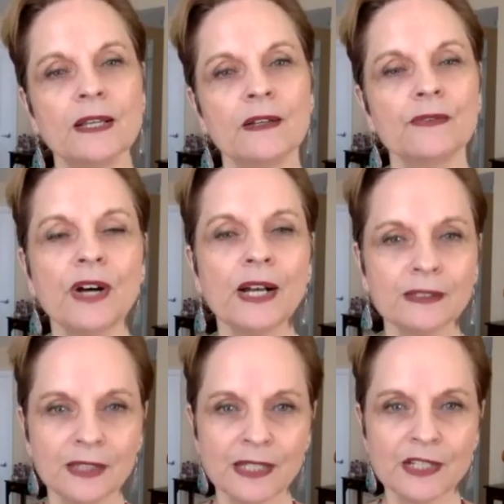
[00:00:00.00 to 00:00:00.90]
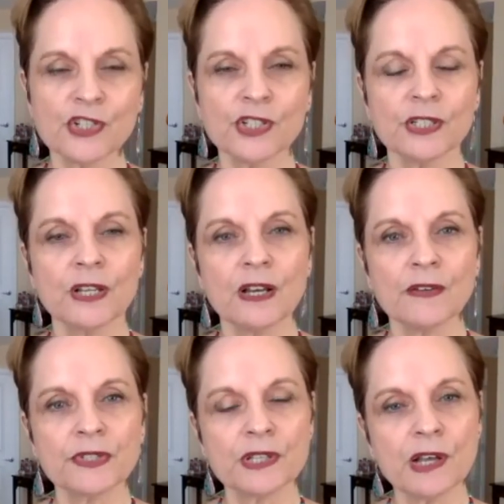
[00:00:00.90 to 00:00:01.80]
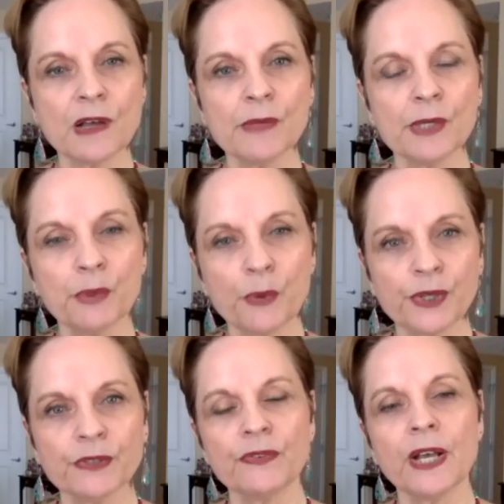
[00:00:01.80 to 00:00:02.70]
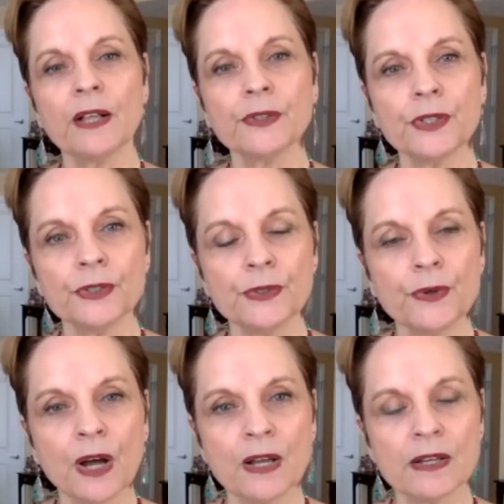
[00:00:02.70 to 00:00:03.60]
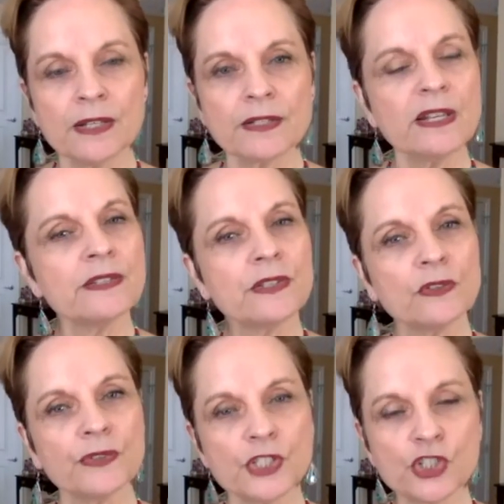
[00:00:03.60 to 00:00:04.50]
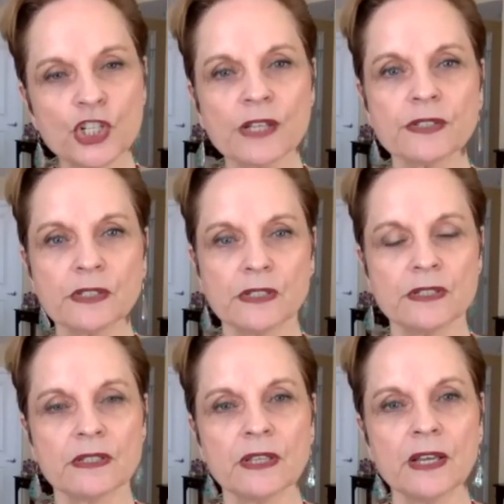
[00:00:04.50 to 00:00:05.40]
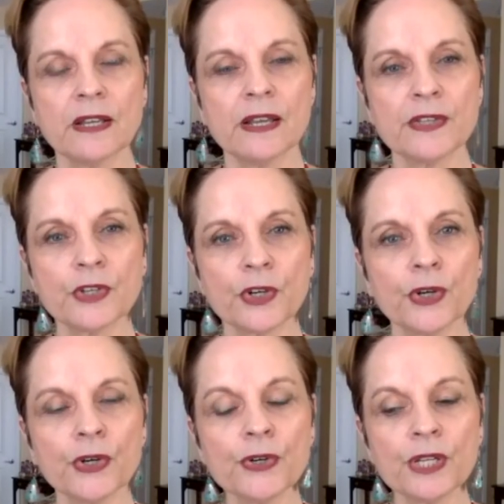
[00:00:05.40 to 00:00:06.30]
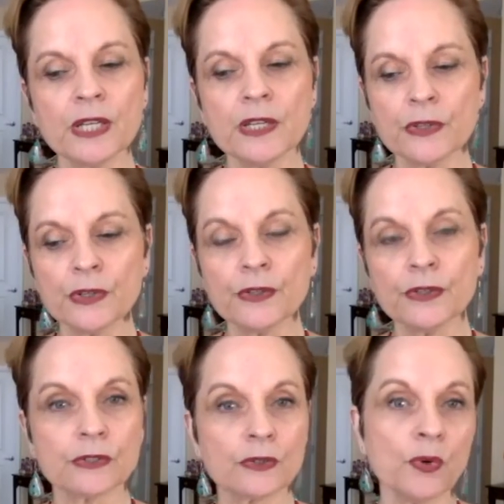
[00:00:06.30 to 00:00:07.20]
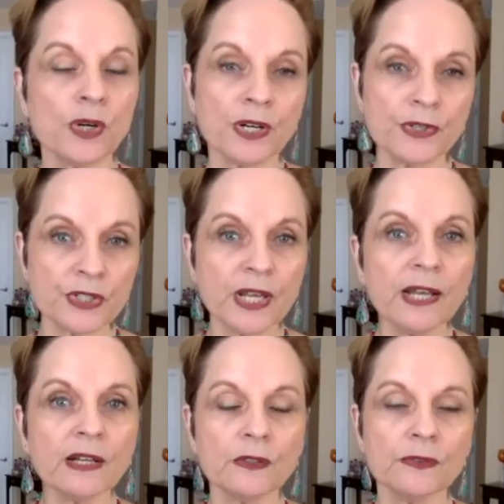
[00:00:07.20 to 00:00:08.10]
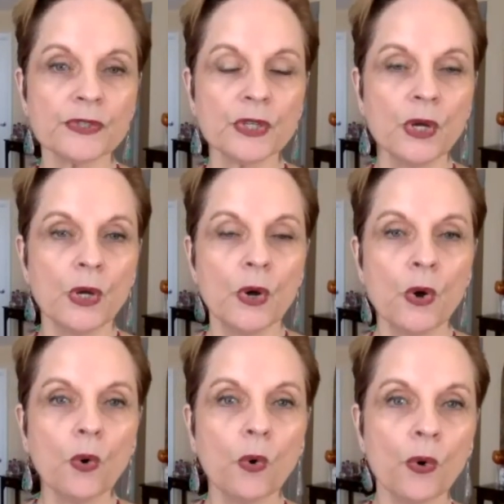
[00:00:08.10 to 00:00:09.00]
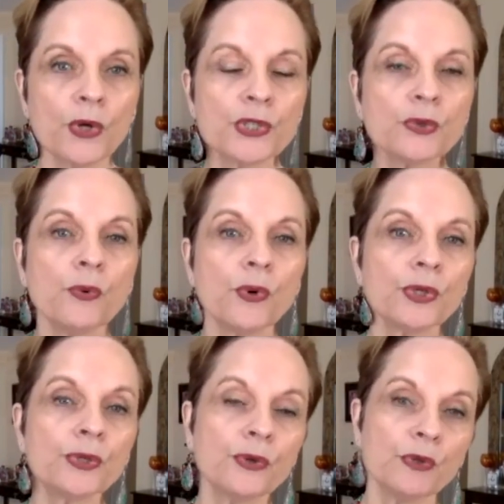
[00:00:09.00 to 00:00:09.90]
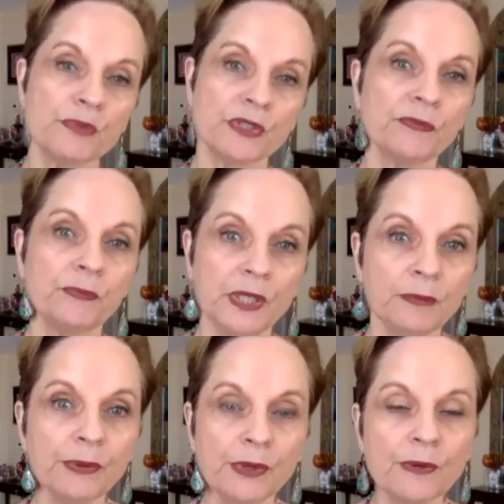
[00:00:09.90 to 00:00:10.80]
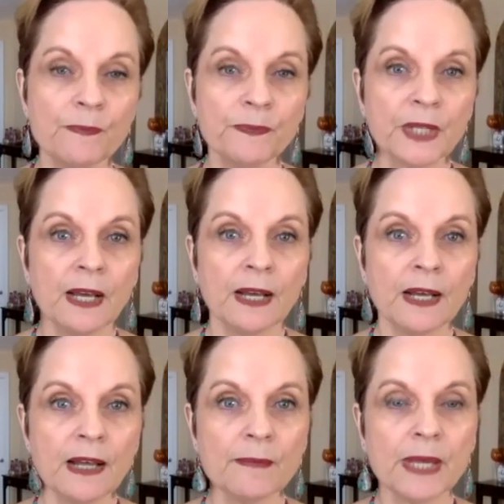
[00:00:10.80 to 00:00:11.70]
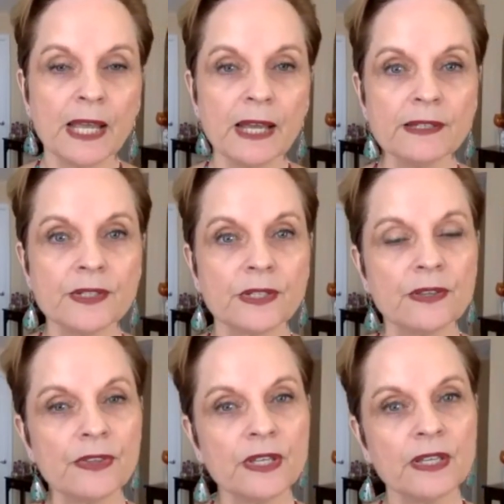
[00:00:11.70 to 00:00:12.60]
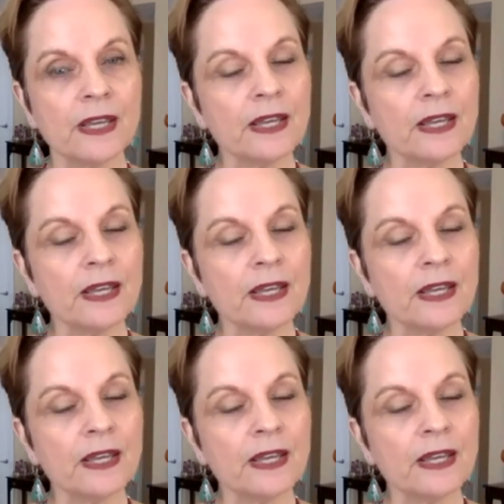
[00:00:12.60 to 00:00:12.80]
violation of some important value, a sense of injustice that has occurred either toward ourselves or toward groups of people. And the